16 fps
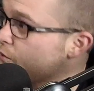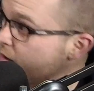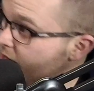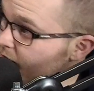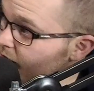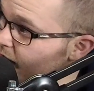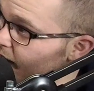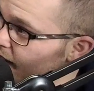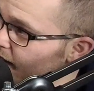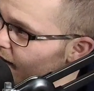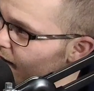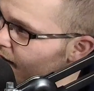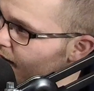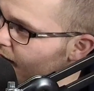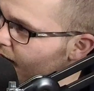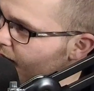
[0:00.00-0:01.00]
Really?
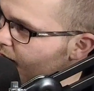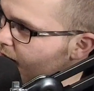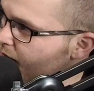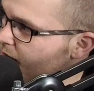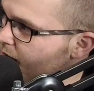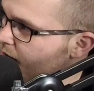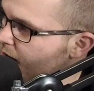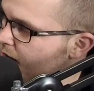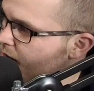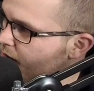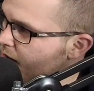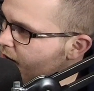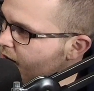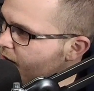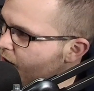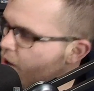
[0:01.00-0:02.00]
Oh yeah, like I was
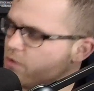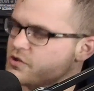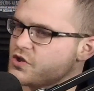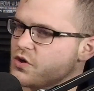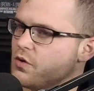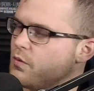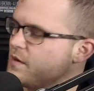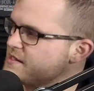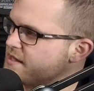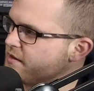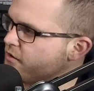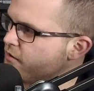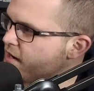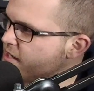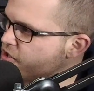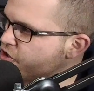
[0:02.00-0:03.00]
horrible. Oh, so it wasn't the
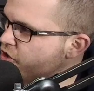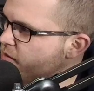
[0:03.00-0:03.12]
Greatest